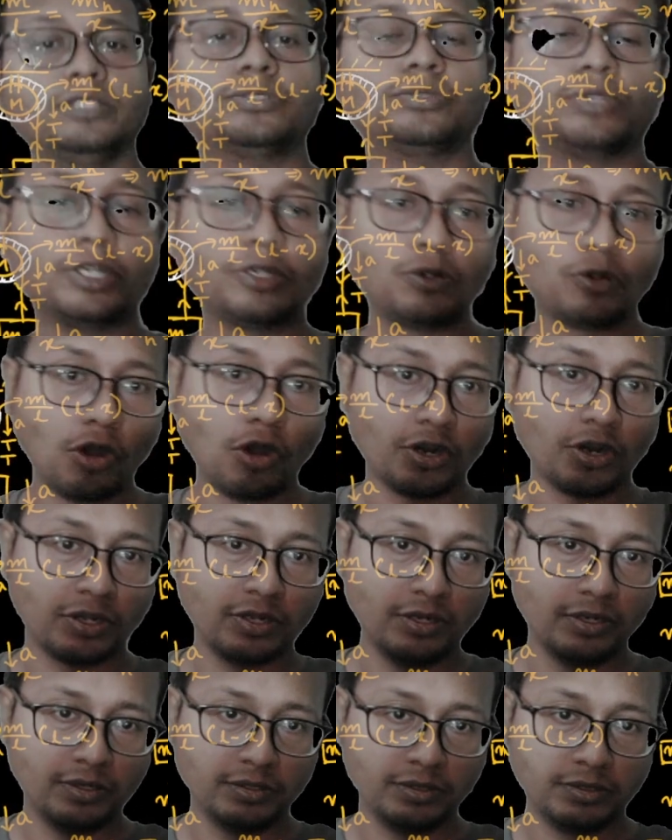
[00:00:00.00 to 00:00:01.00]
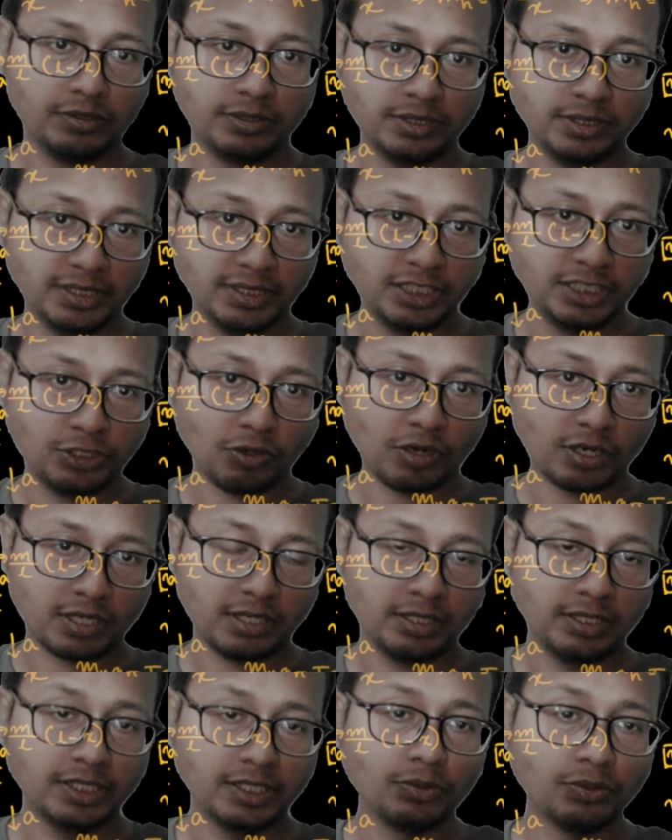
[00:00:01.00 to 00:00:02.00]
so the torque, this
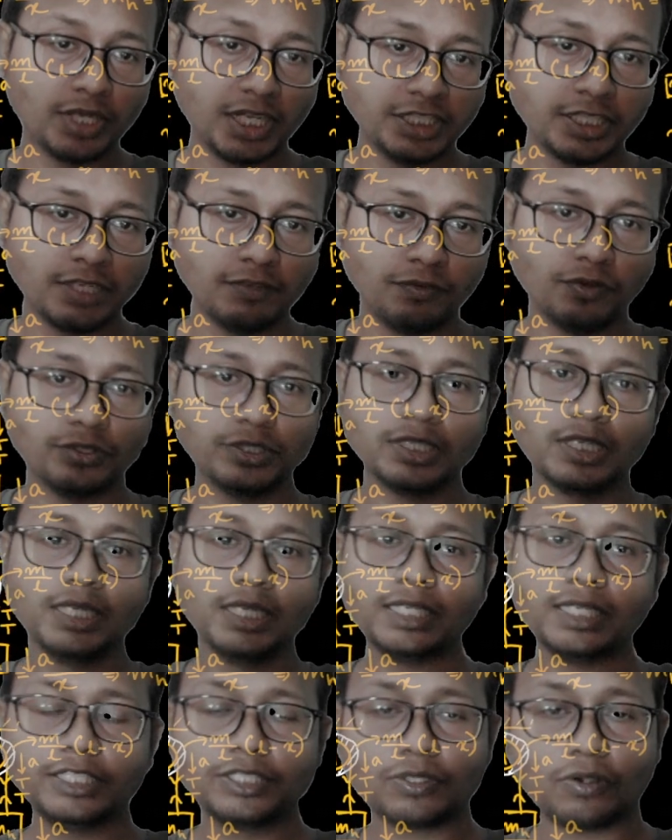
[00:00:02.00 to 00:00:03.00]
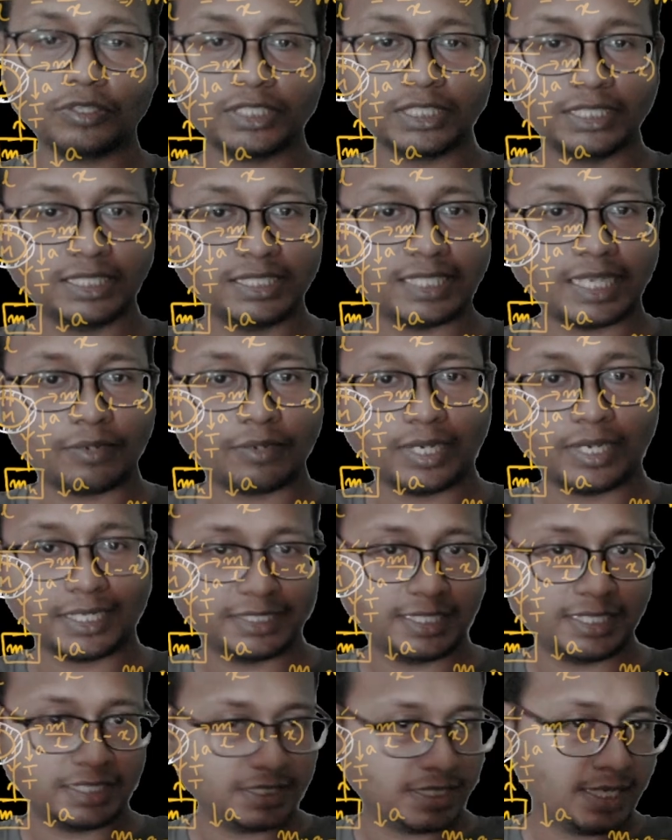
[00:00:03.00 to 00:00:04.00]
torque due to tension force is causing this angular
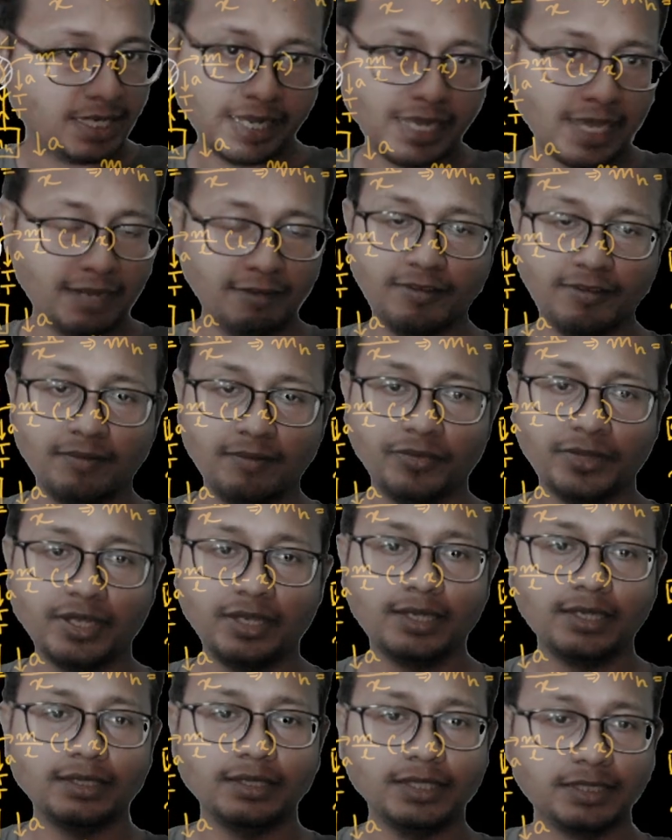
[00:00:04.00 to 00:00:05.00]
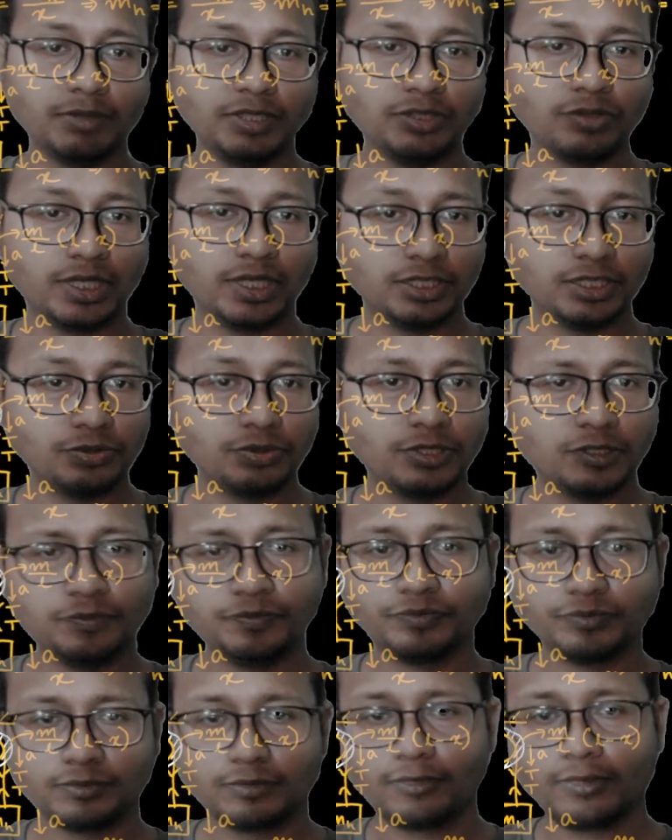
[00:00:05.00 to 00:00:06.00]
acceleration alpha. This much is understood.
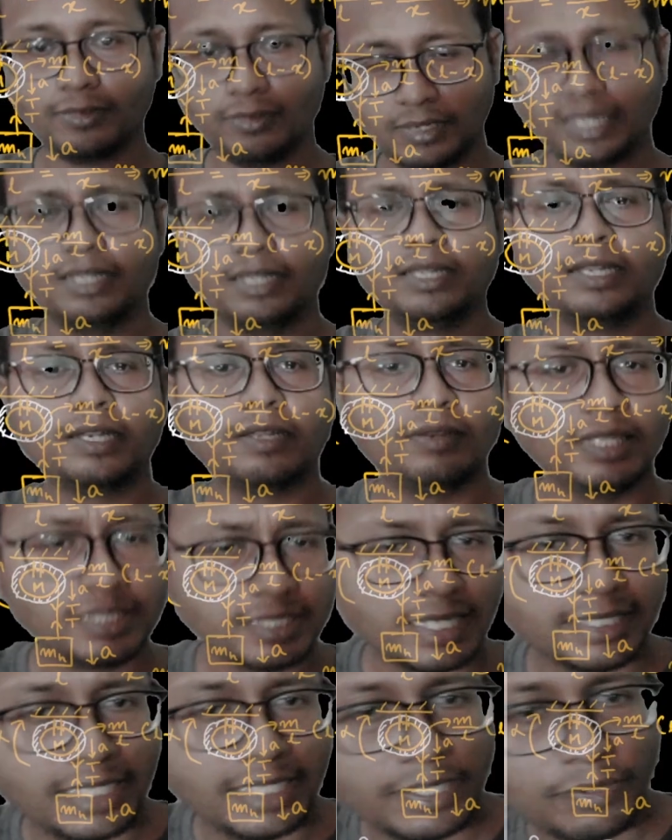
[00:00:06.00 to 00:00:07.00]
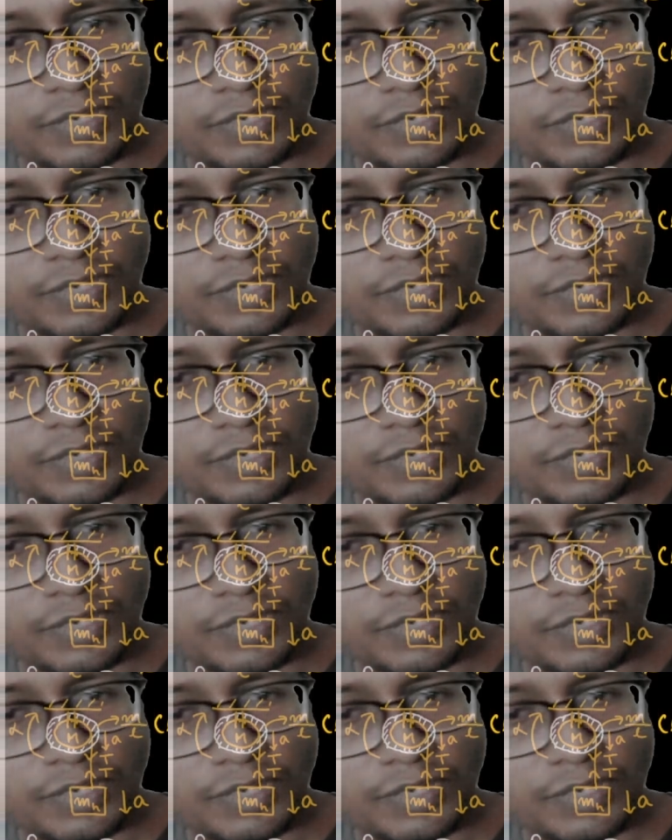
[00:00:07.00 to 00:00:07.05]
Okay, now let's write the